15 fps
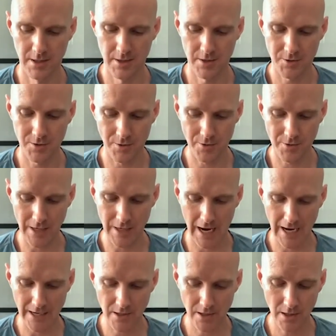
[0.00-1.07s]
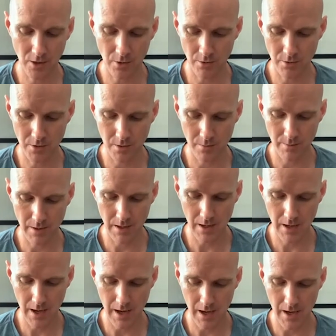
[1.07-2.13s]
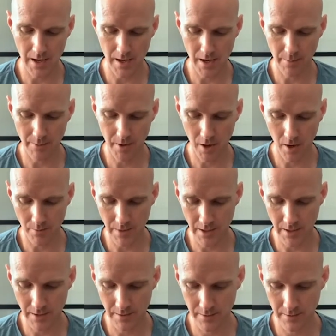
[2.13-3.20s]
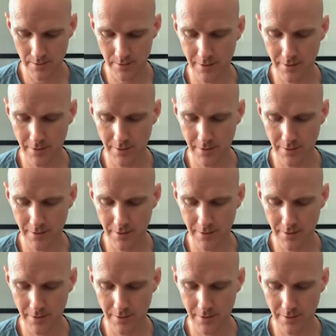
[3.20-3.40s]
So there's actually going to be a upcoming,